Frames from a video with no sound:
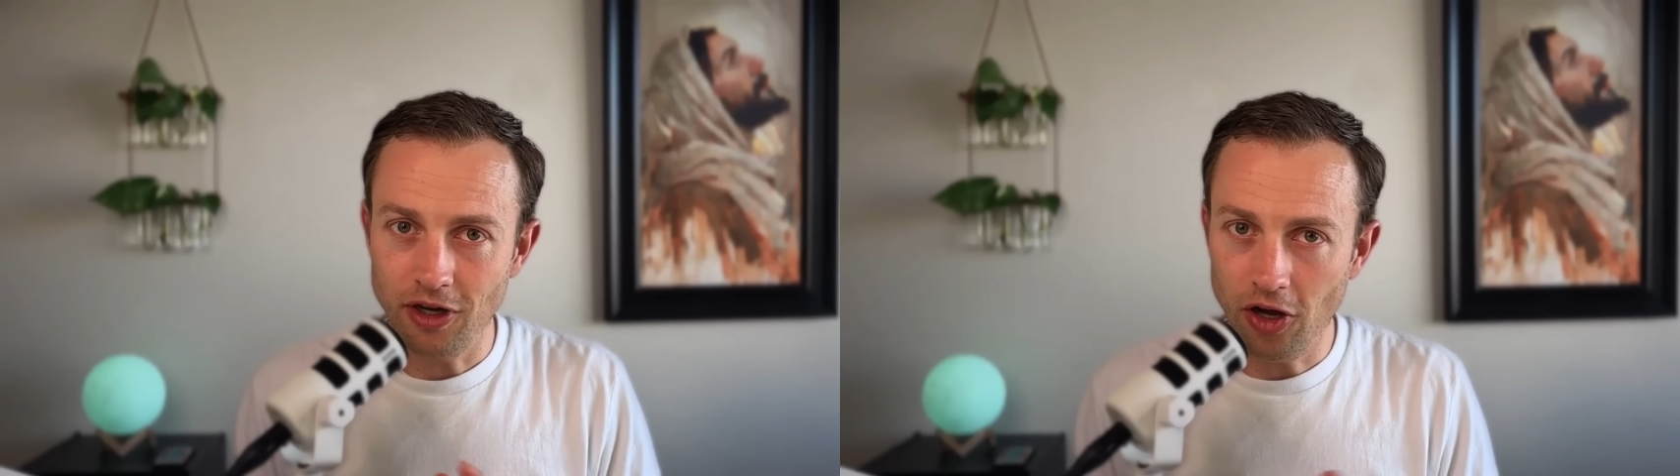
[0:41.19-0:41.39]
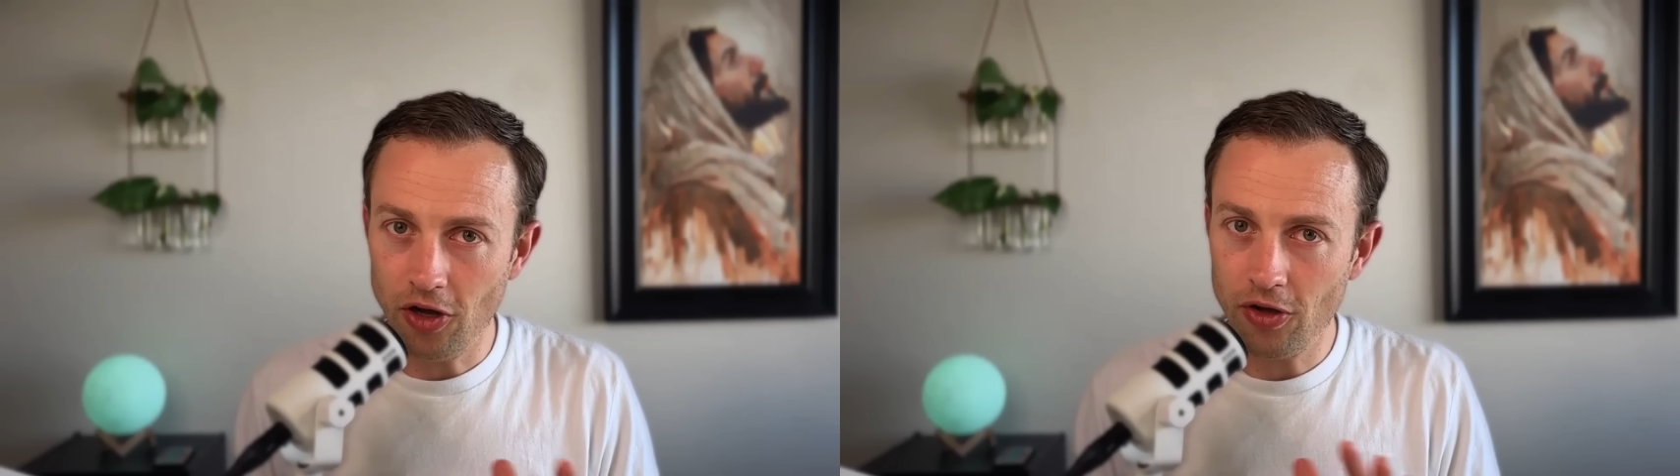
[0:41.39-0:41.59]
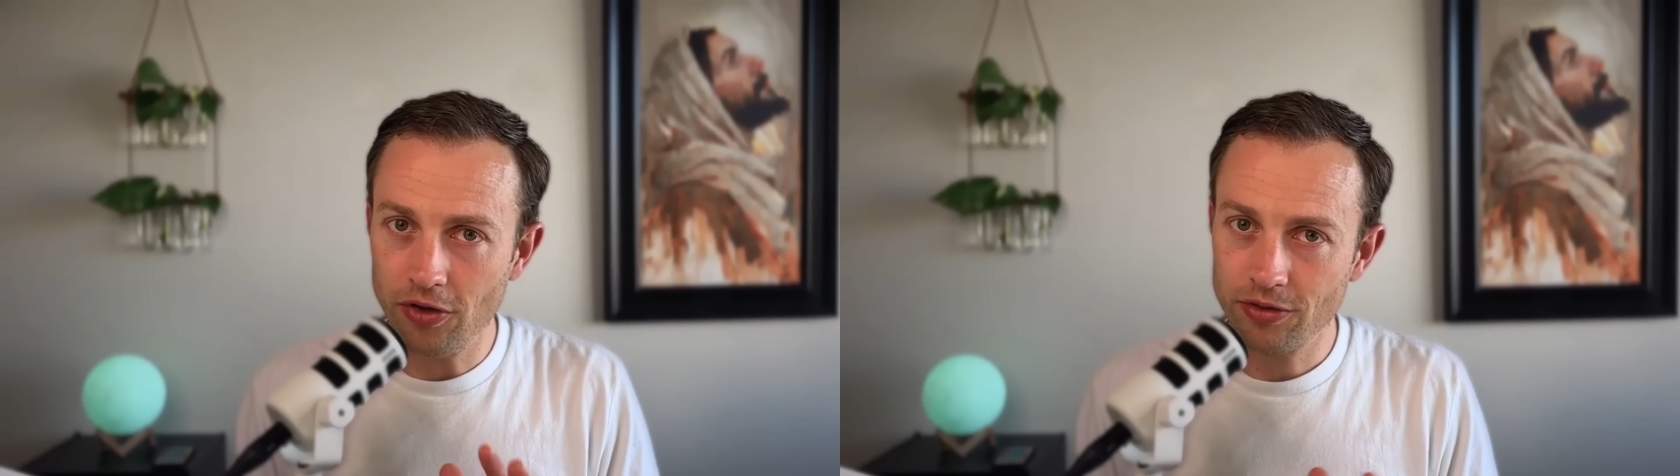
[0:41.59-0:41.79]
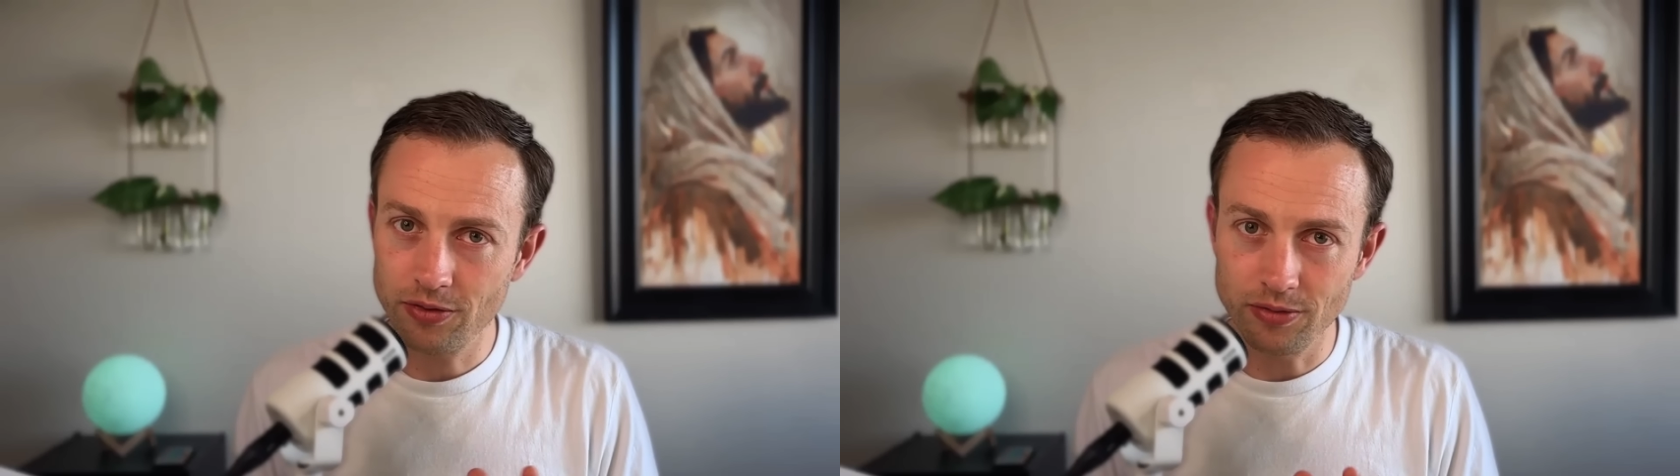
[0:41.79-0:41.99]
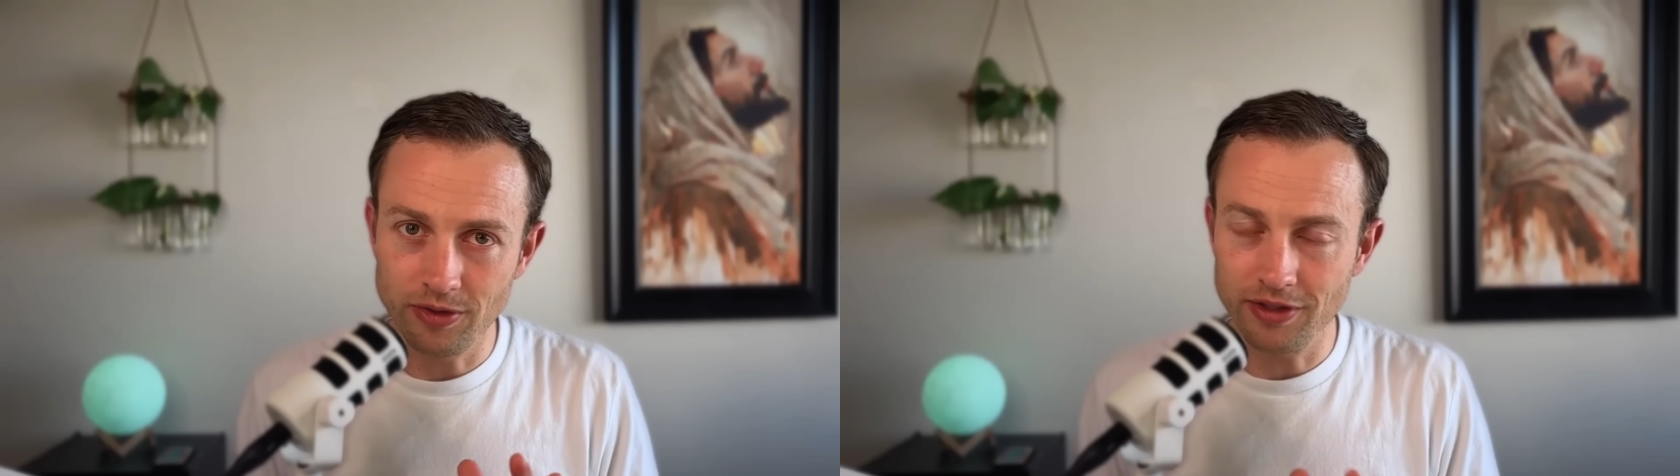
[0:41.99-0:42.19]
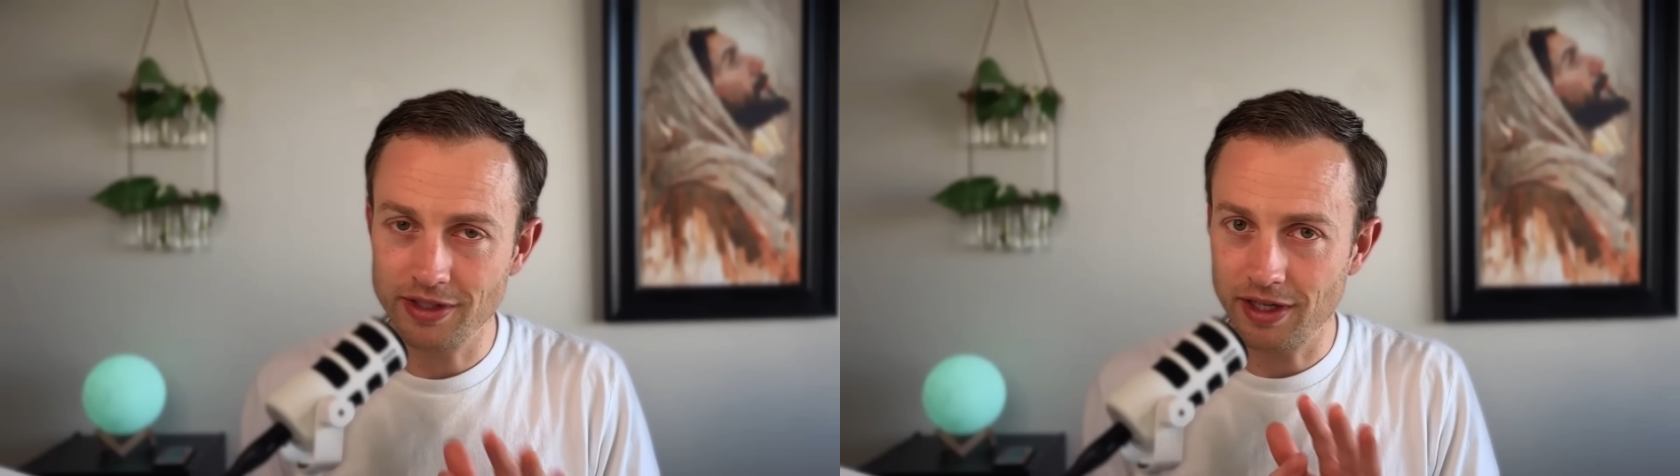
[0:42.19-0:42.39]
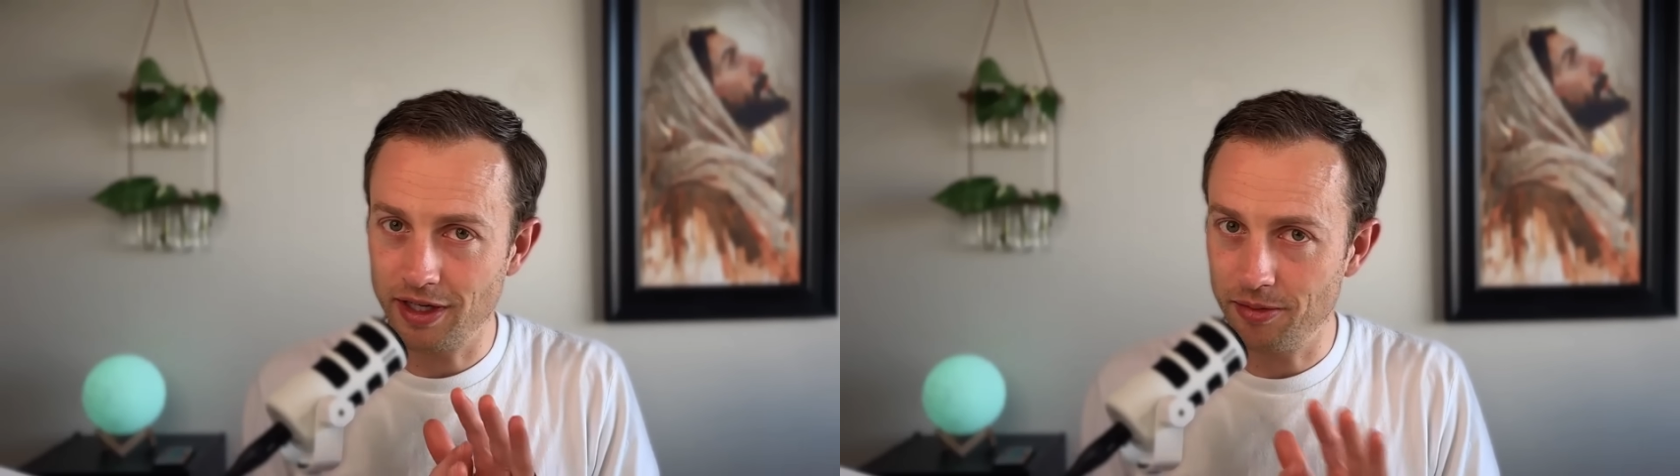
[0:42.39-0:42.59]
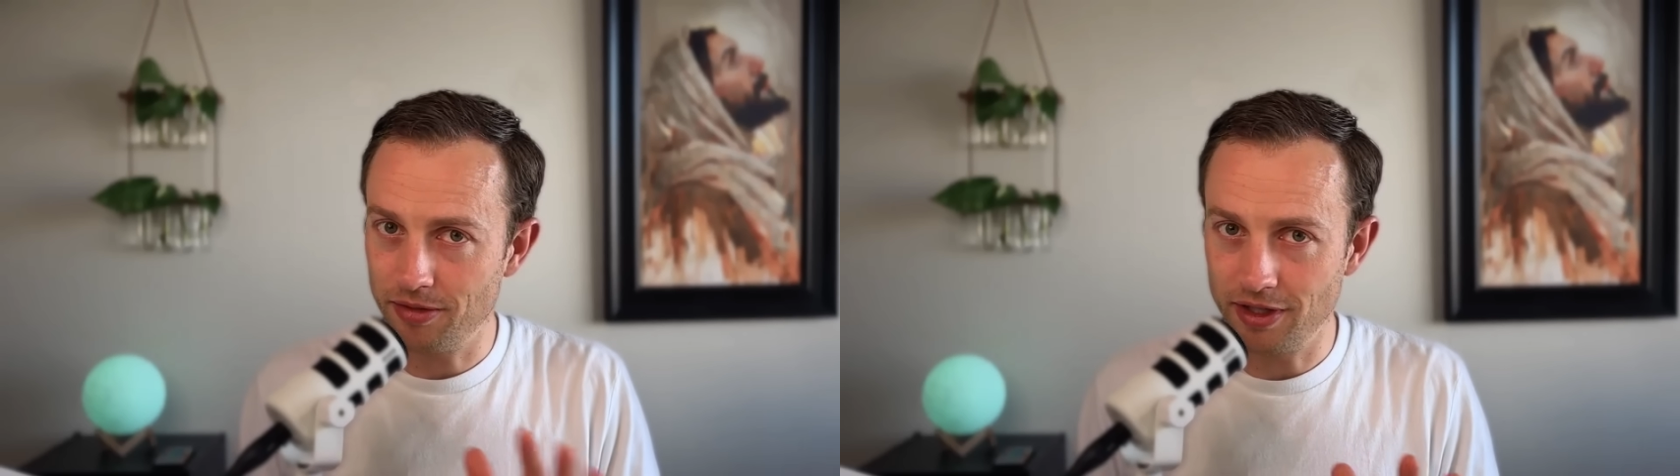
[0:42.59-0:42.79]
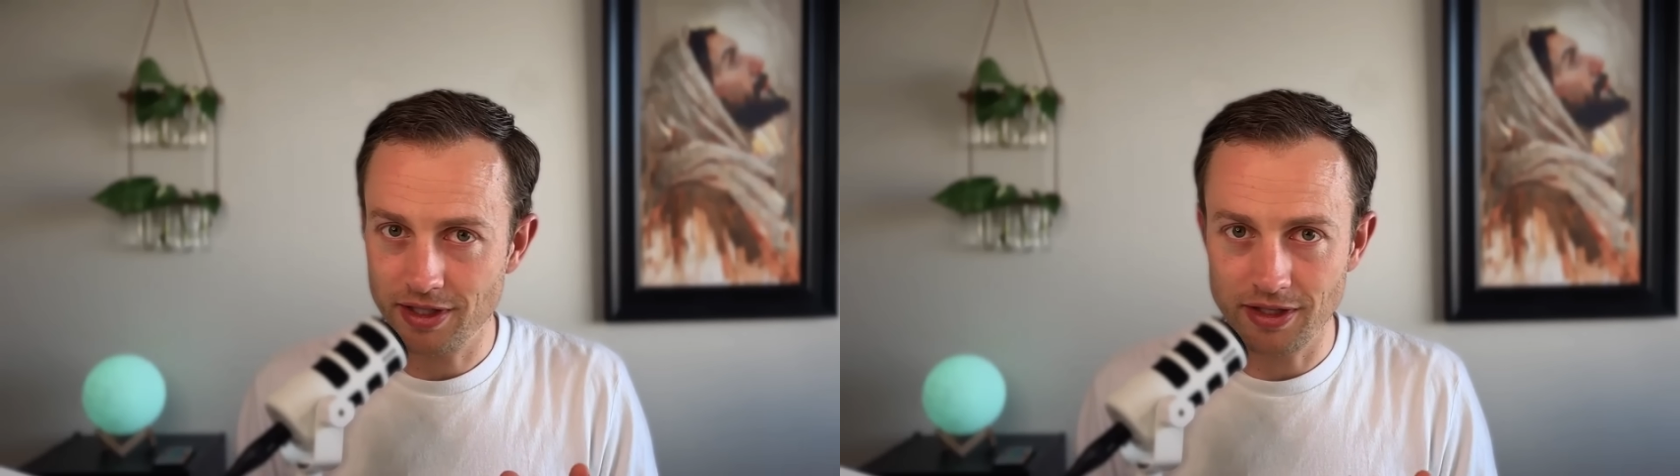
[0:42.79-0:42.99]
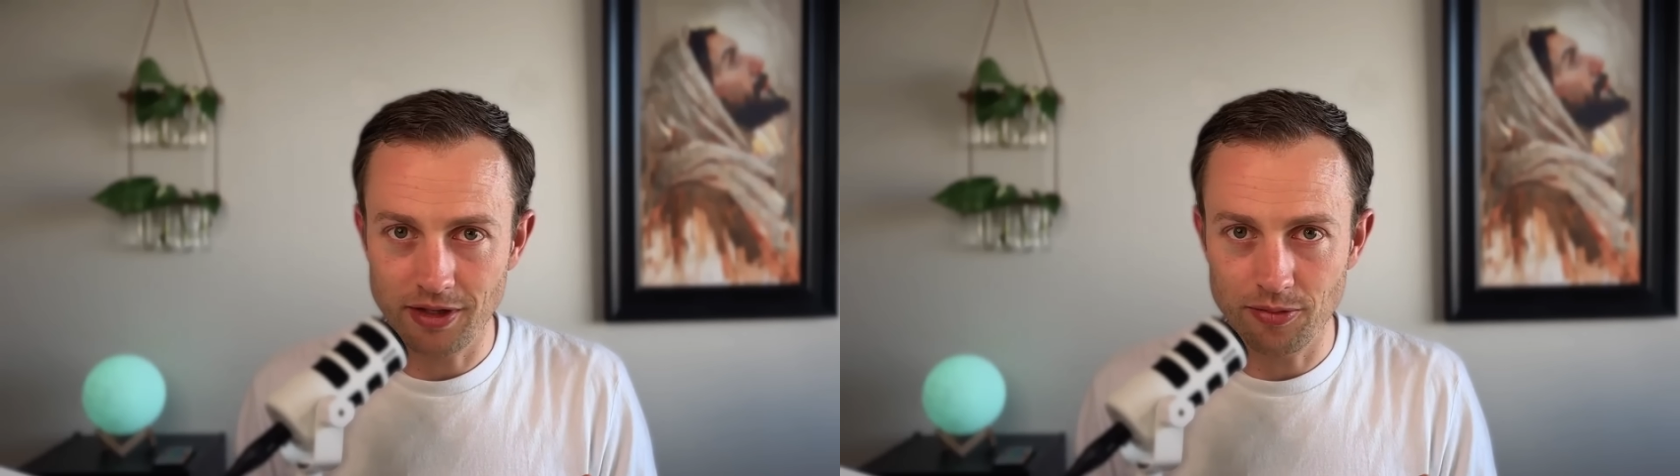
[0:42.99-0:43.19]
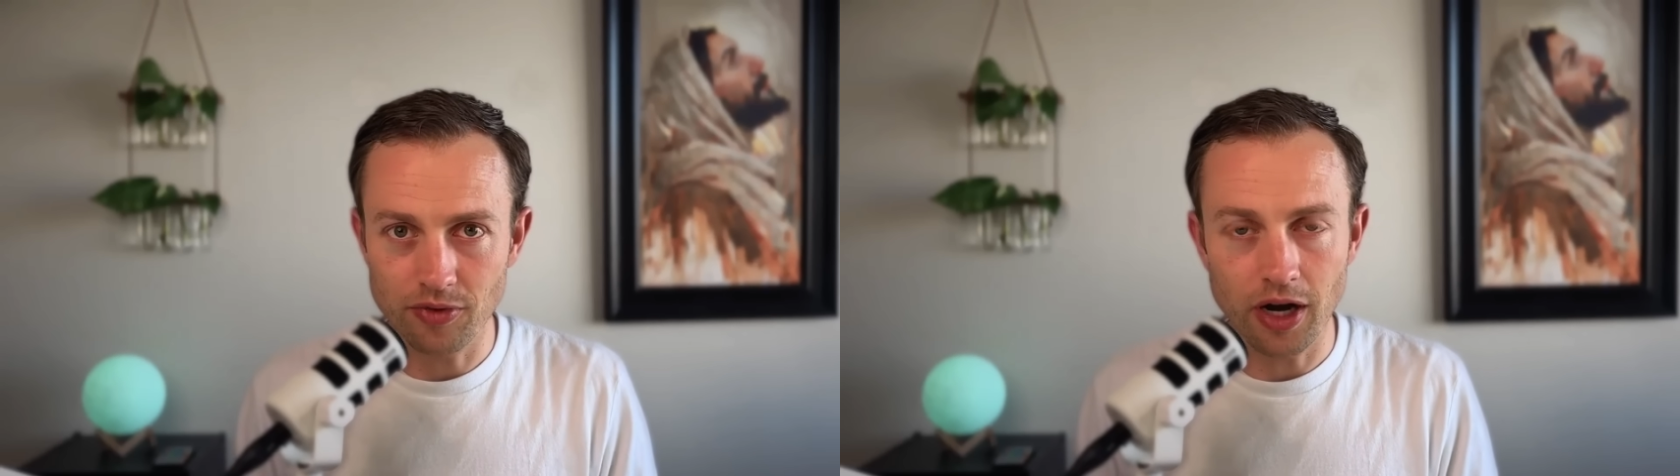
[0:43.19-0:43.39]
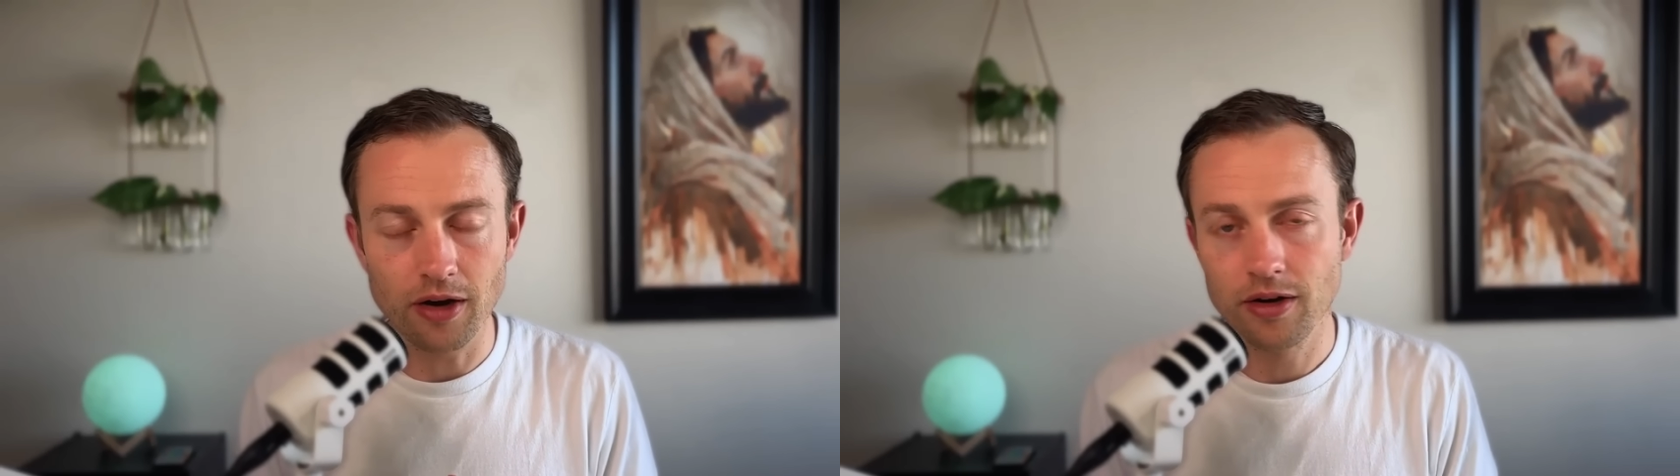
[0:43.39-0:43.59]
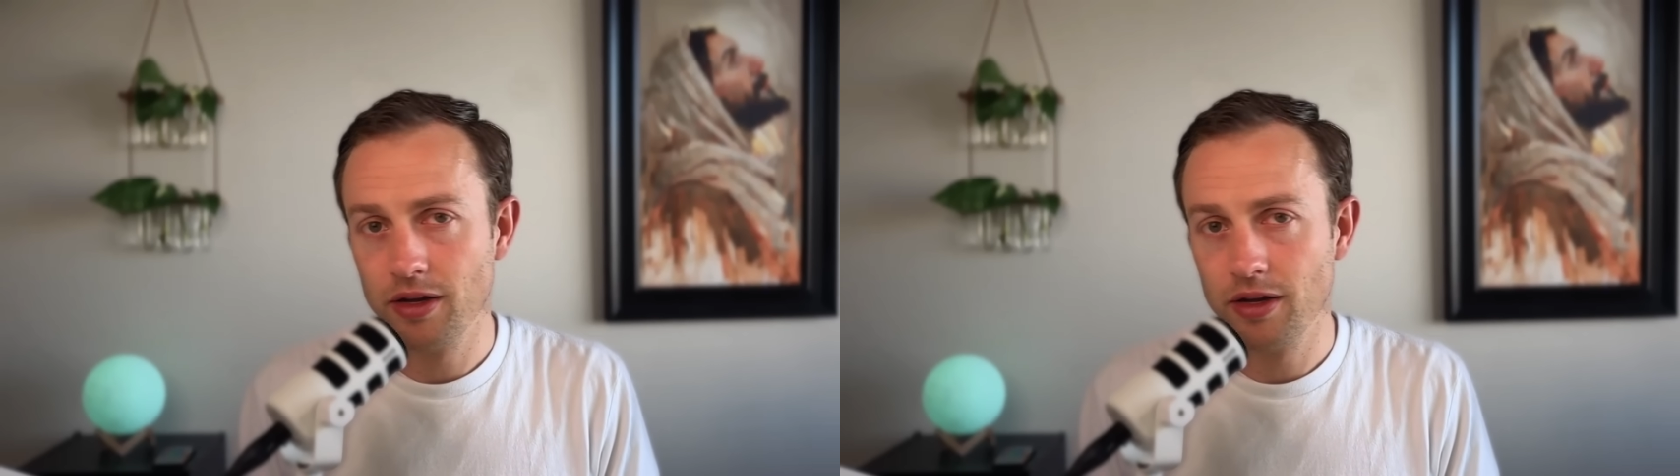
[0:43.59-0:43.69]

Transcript: all through real-time listening prayer.